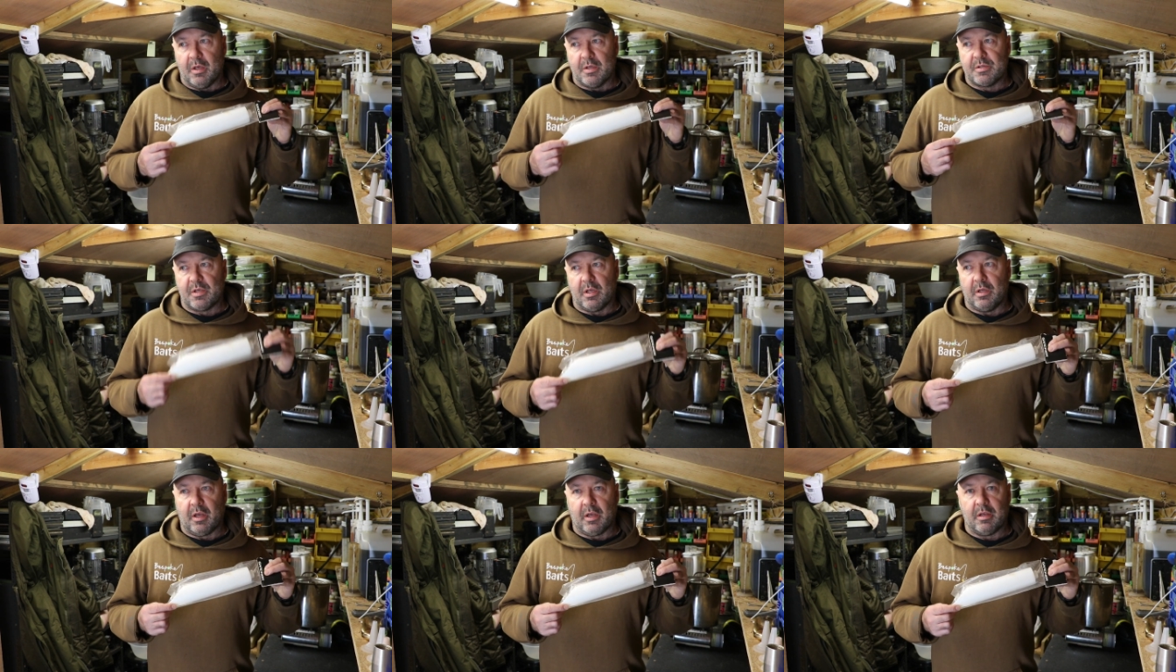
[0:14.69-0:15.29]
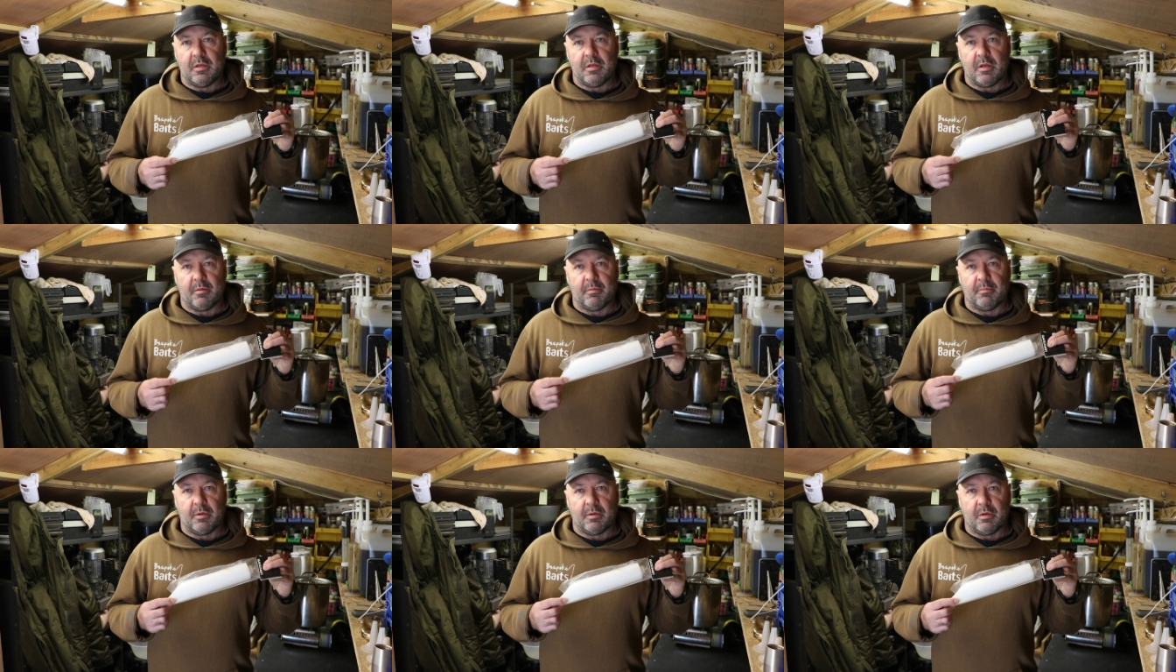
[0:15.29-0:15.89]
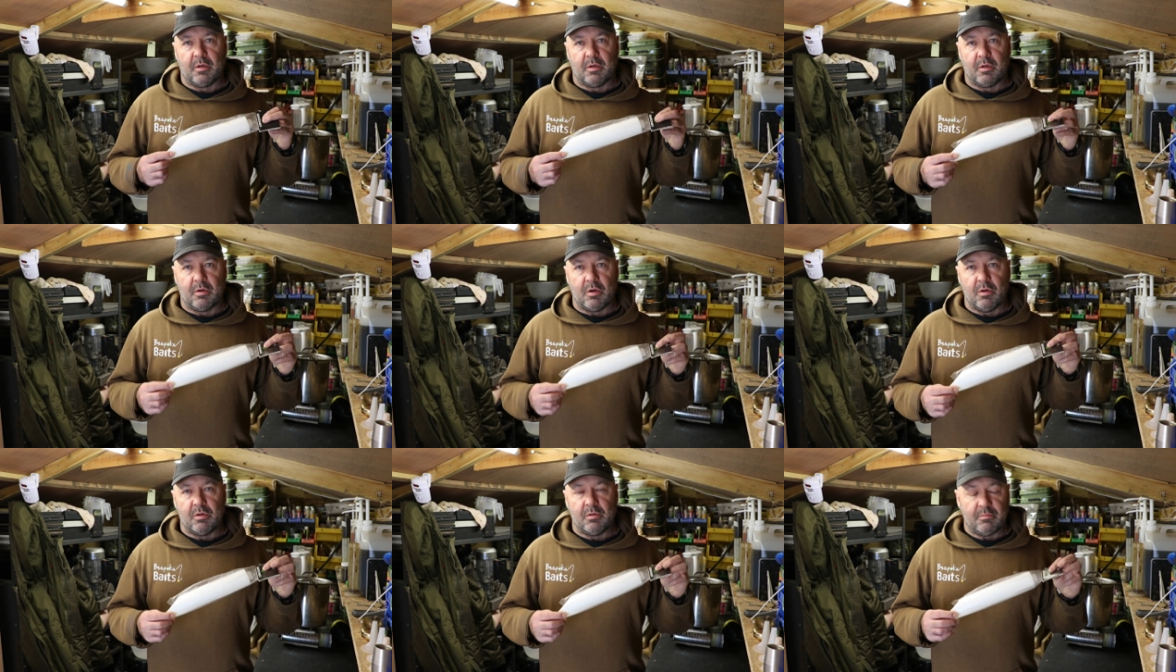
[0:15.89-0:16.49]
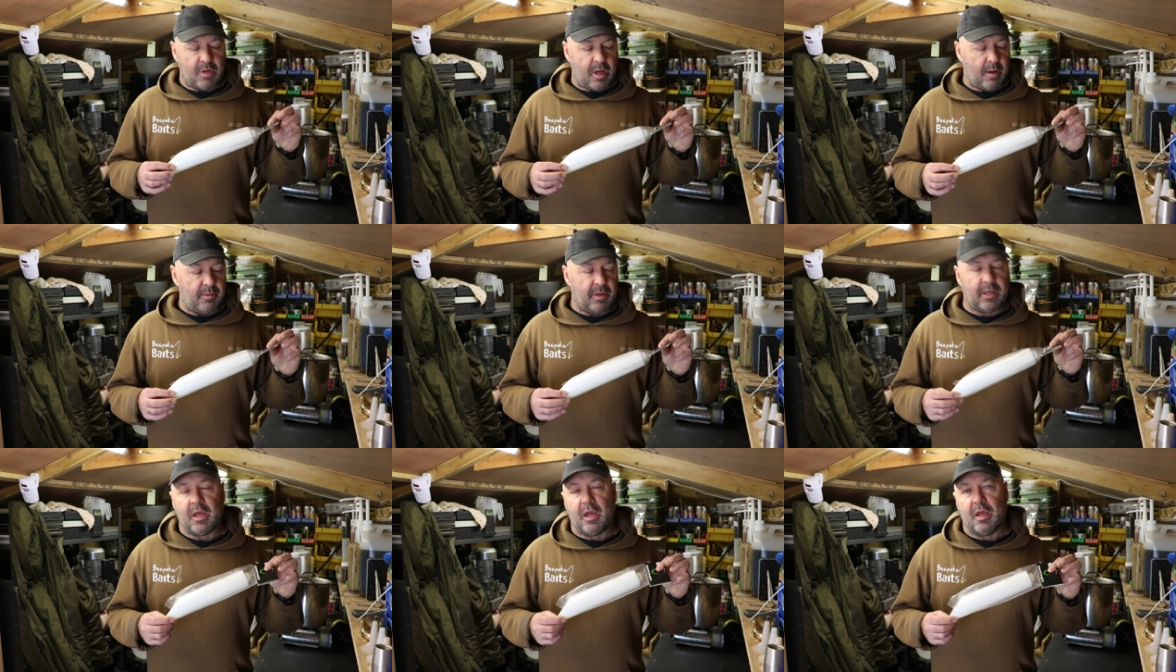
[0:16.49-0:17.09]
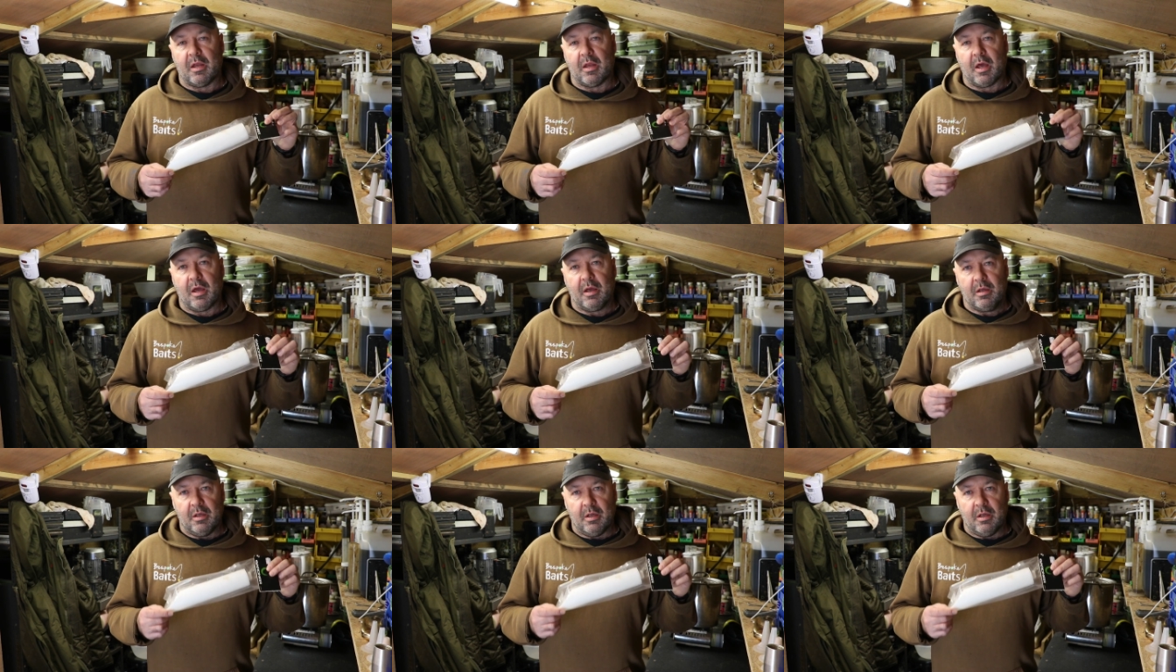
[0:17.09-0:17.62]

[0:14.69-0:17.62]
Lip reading: silicone gun applicator,